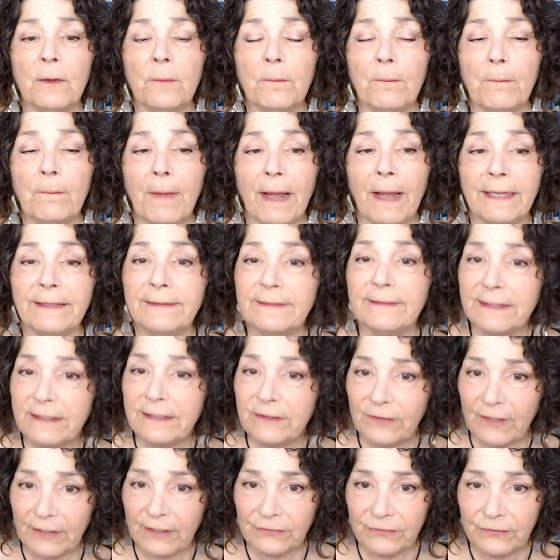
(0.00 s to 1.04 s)
My
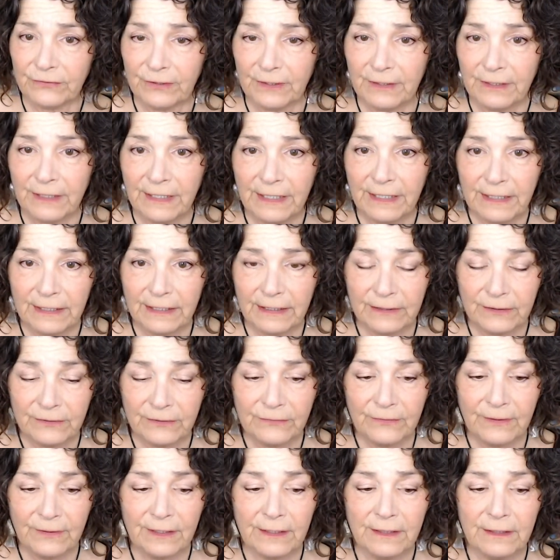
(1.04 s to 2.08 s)
suggestion
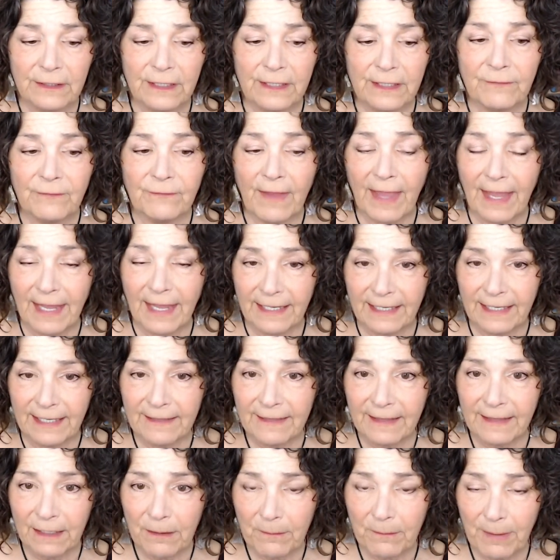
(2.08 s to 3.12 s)
is, if
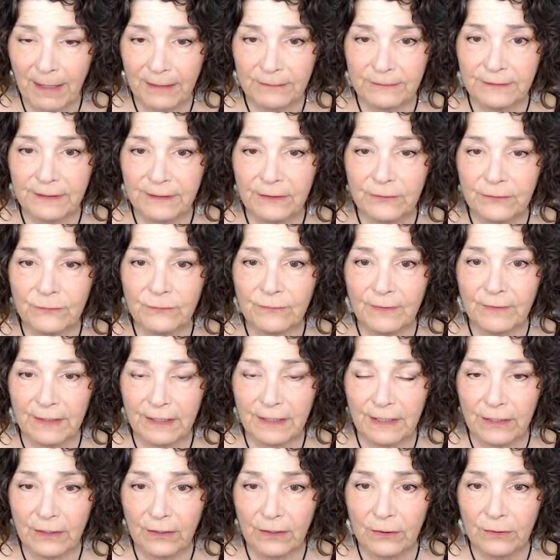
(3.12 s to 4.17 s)
anything about this
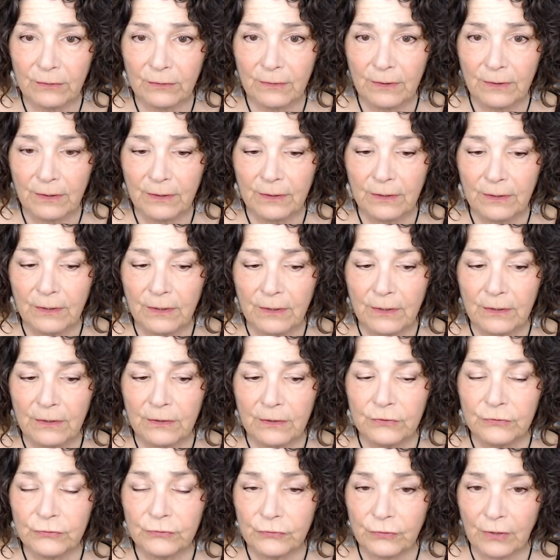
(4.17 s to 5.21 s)
video
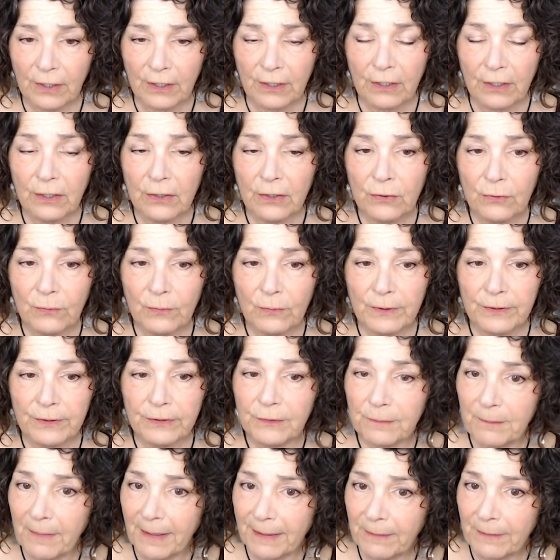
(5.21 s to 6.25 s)
struck a
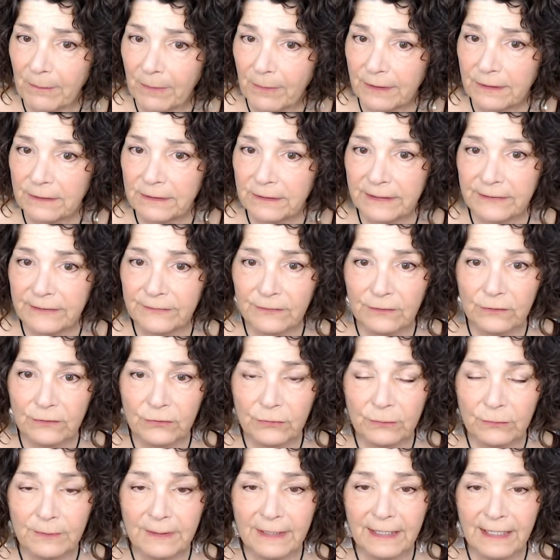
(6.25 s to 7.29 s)
chord, you might want to listen
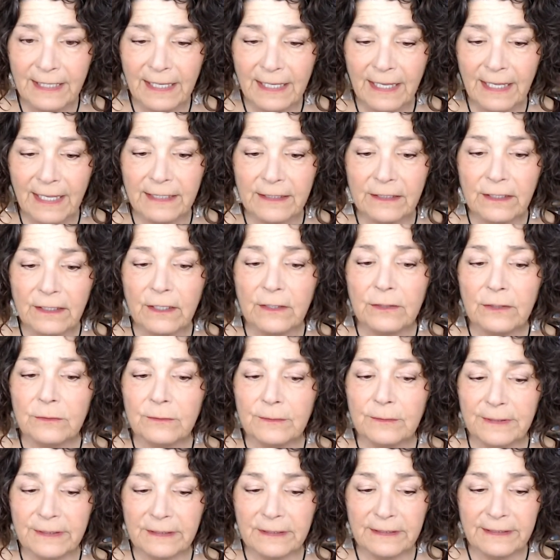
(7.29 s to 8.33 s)
to it again,
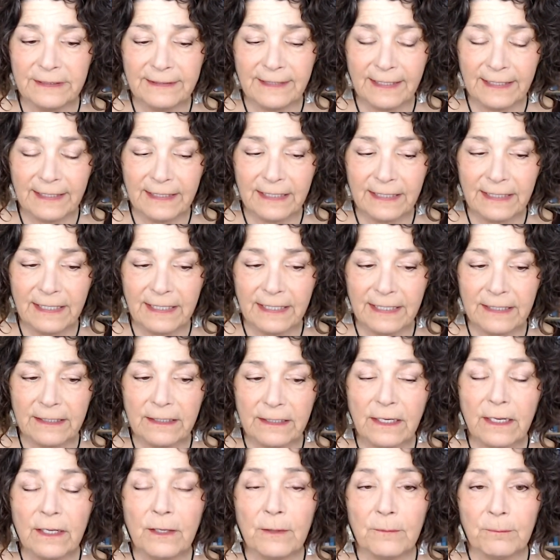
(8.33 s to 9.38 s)
really take it
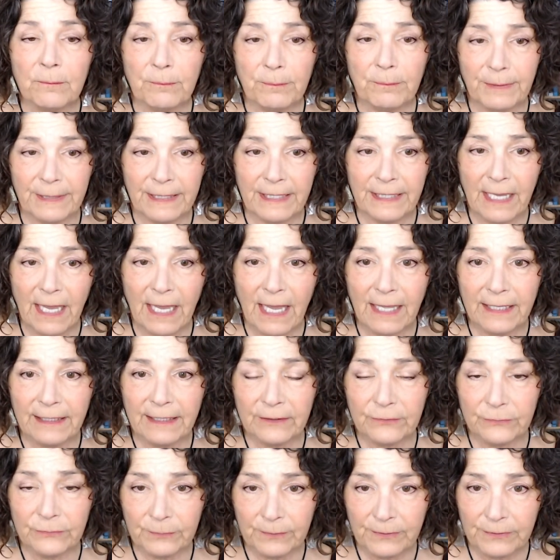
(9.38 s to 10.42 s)
in, be
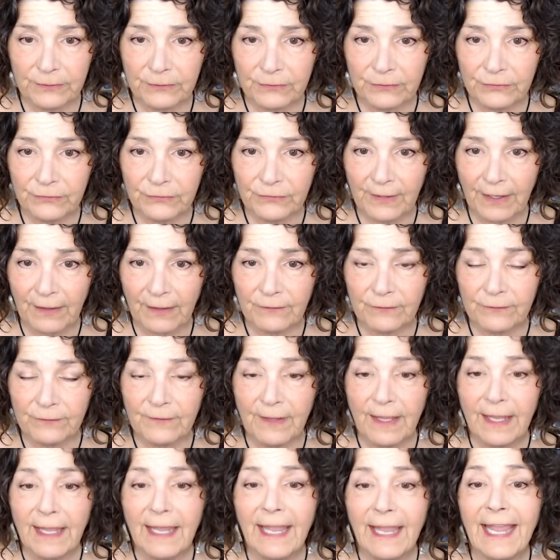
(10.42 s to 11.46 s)
honest with yourself,
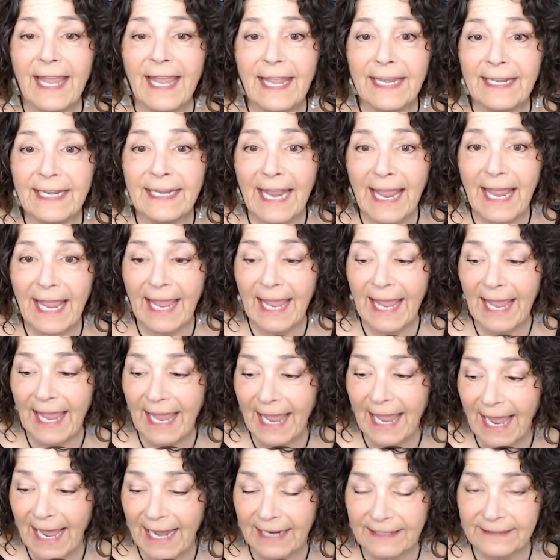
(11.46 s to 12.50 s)
and
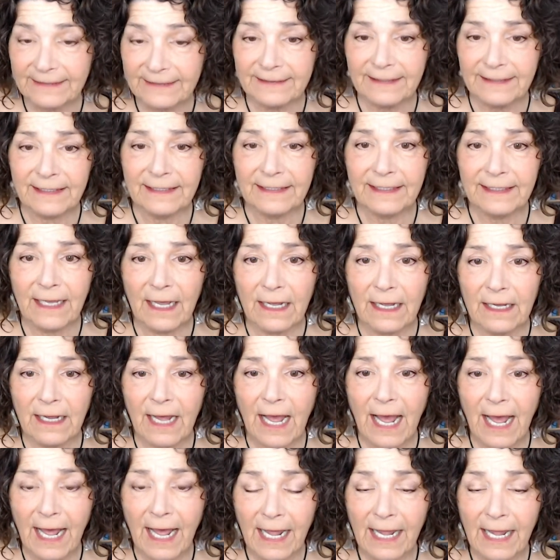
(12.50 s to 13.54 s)
act
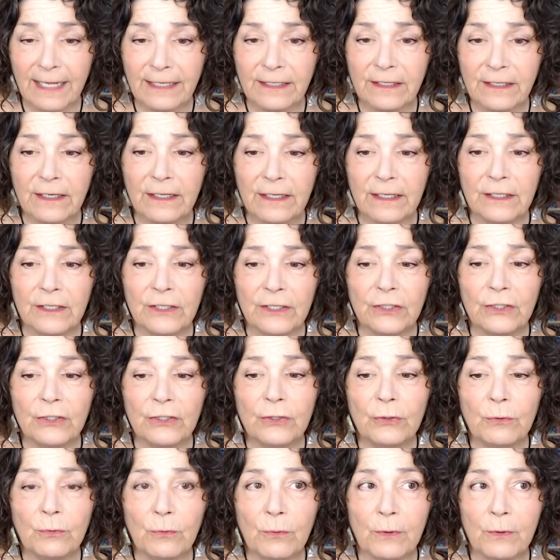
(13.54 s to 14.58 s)
on
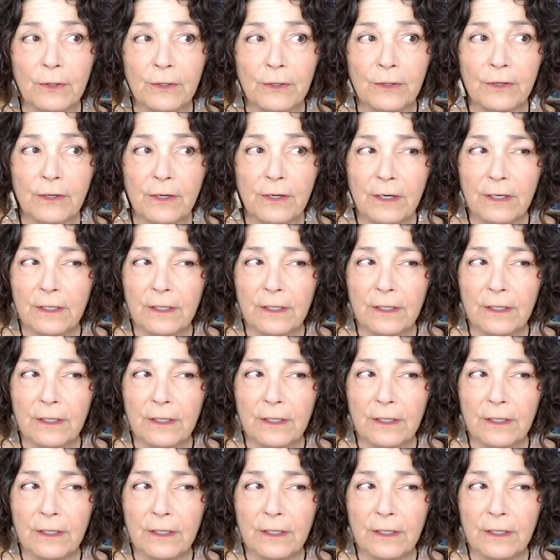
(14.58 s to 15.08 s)
your